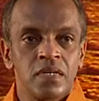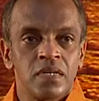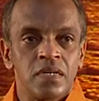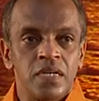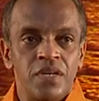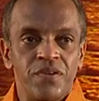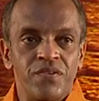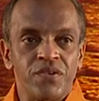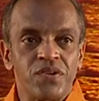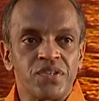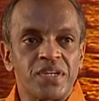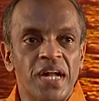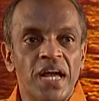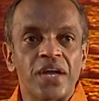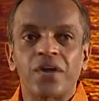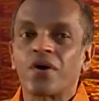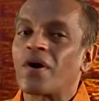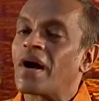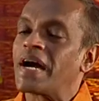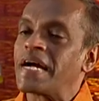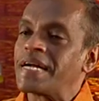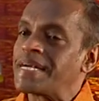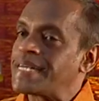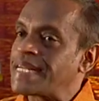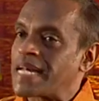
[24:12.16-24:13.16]
If you take your
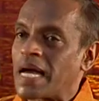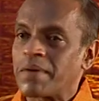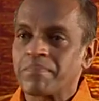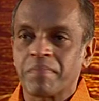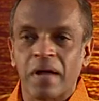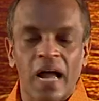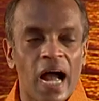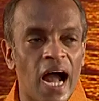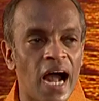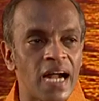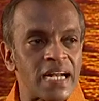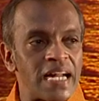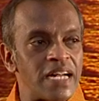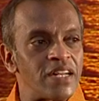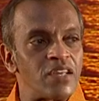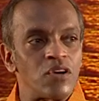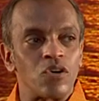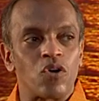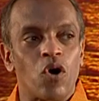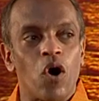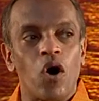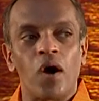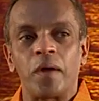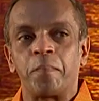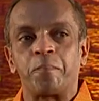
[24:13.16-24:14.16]
ATM card and you
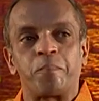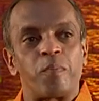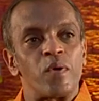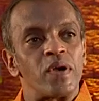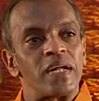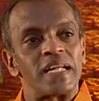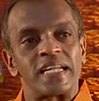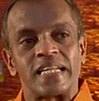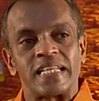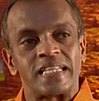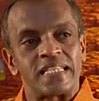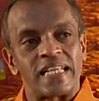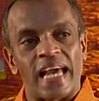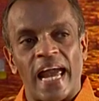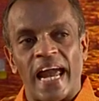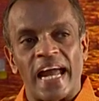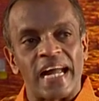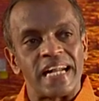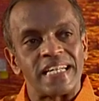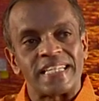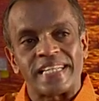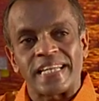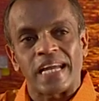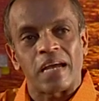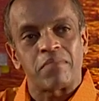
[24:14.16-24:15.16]
go and put it in the
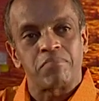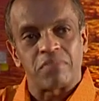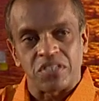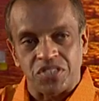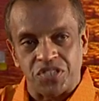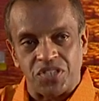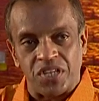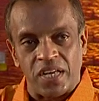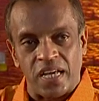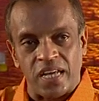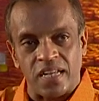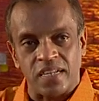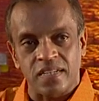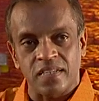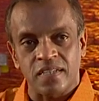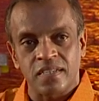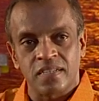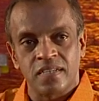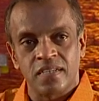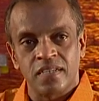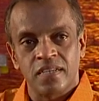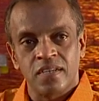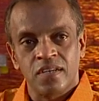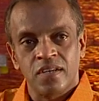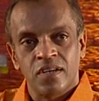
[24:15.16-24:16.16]
ATM machine
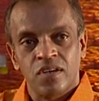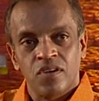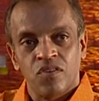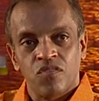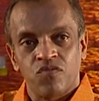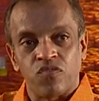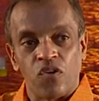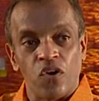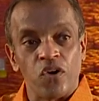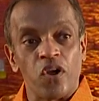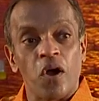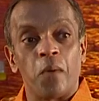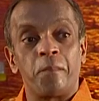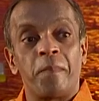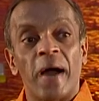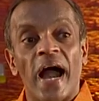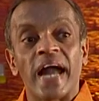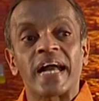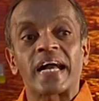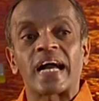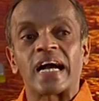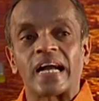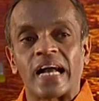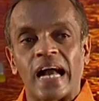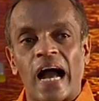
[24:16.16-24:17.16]
for your
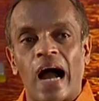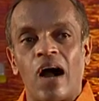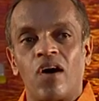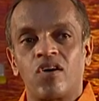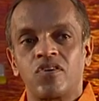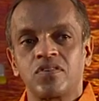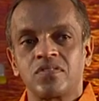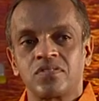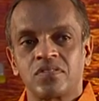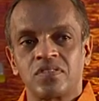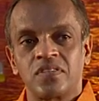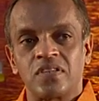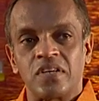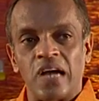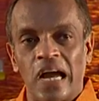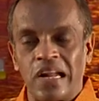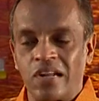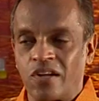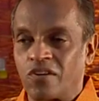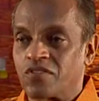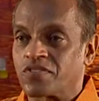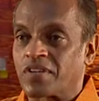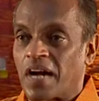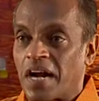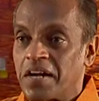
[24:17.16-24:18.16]
bank account and
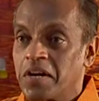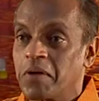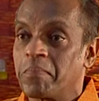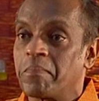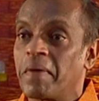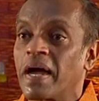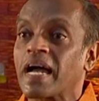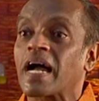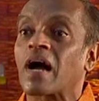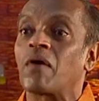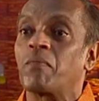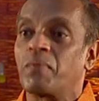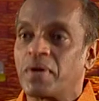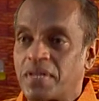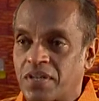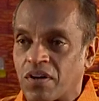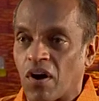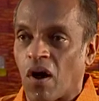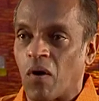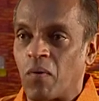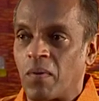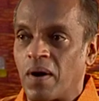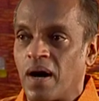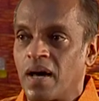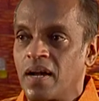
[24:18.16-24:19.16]
you try to make a
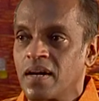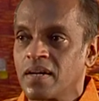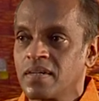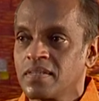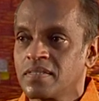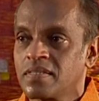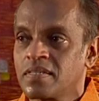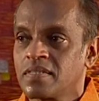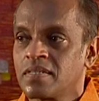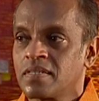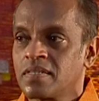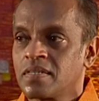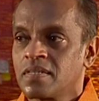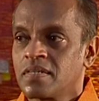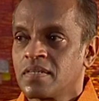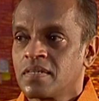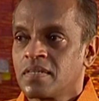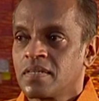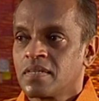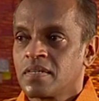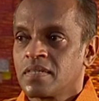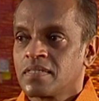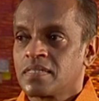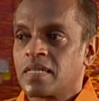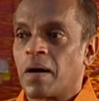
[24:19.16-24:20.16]
withdrawal,
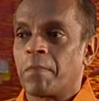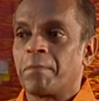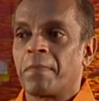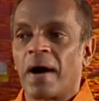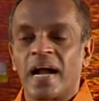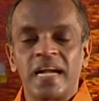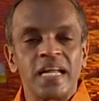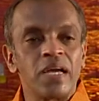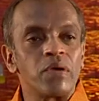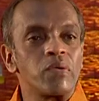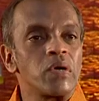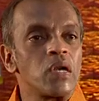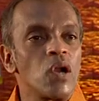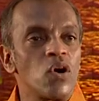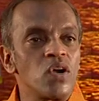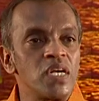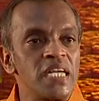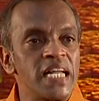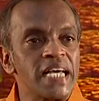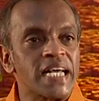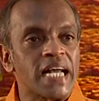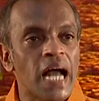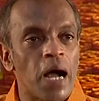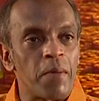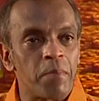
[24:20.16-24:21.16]
the money will
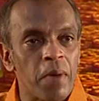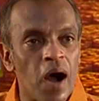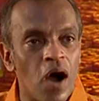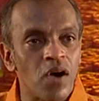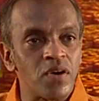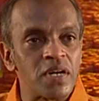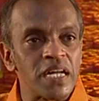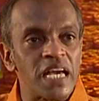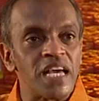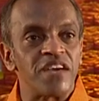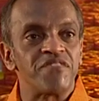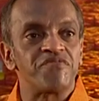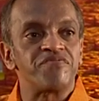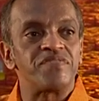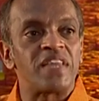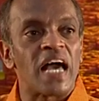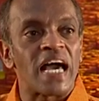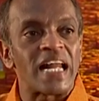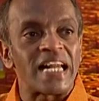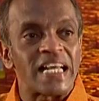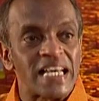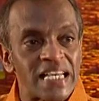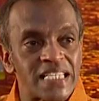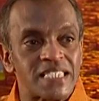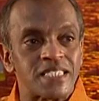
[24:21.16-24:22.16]
only come out if
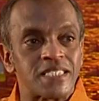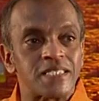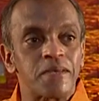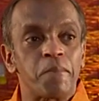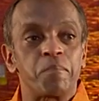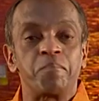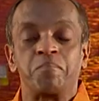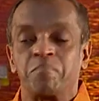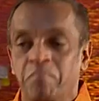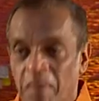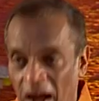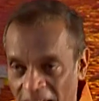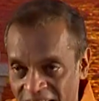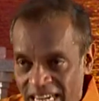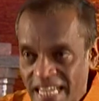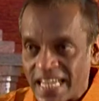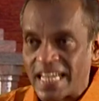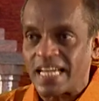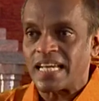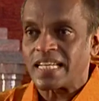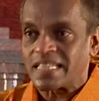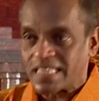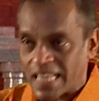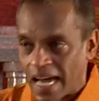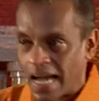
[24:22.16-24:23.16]
there is money
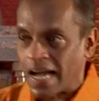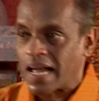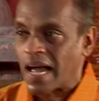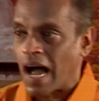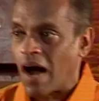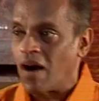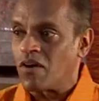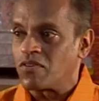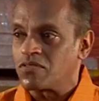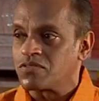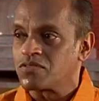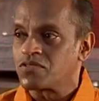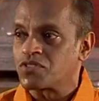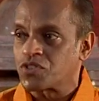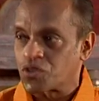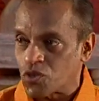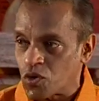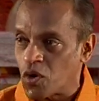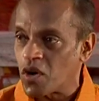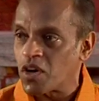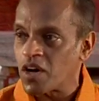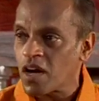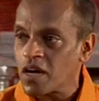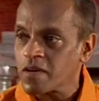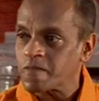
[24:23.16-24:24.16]
in the account. True
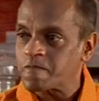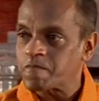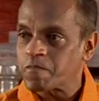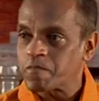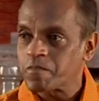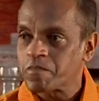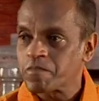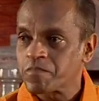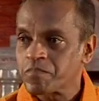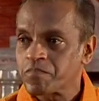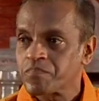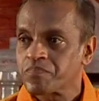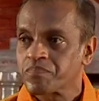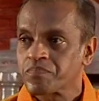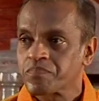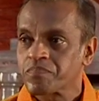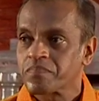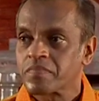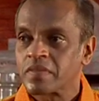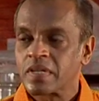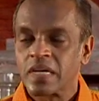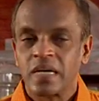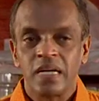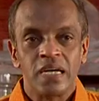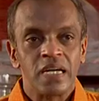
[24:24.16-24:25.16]
or not?
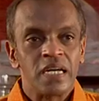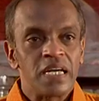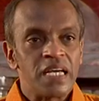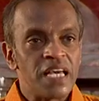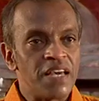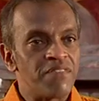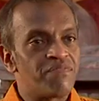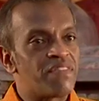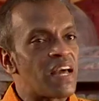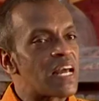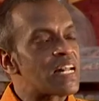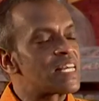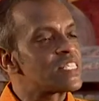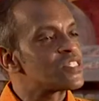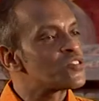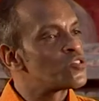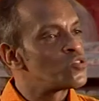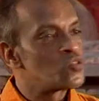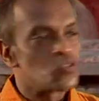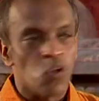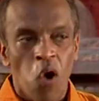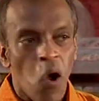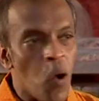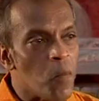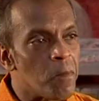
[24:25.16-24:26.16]
If there is
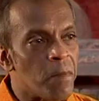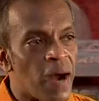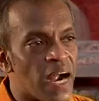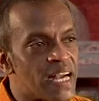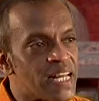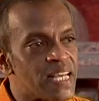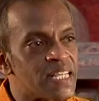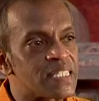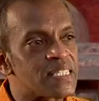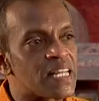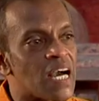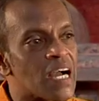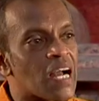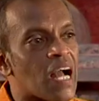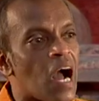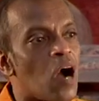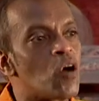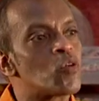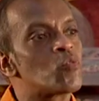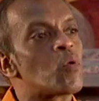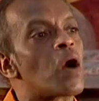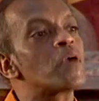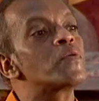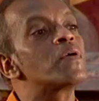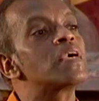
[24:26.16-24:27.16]
no money in the account,
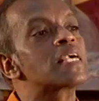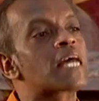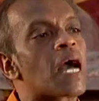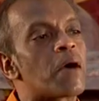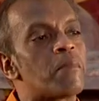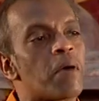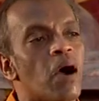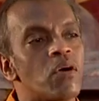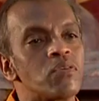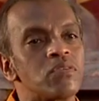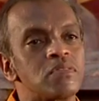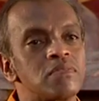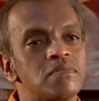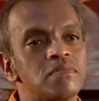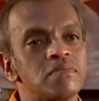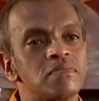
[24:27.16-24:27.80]
what will come out?